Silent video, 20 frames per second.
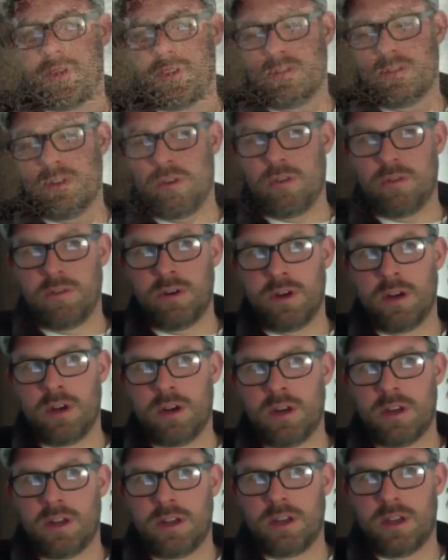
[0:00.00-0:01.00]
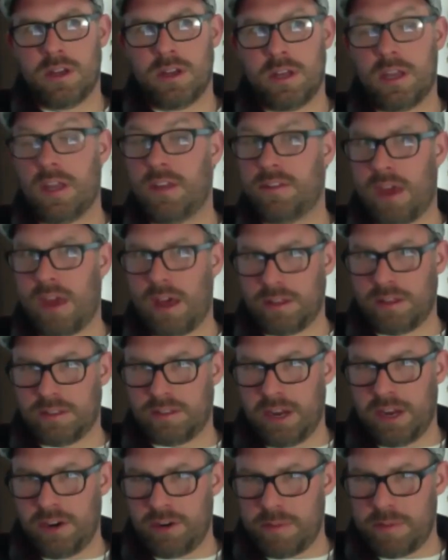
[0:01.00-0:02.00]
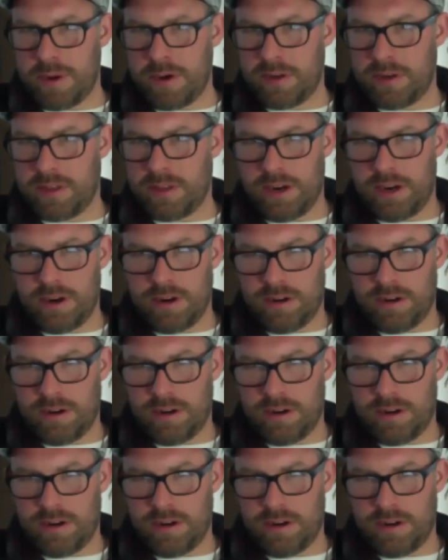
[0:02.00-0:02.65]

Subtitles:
So is Alexander buried there?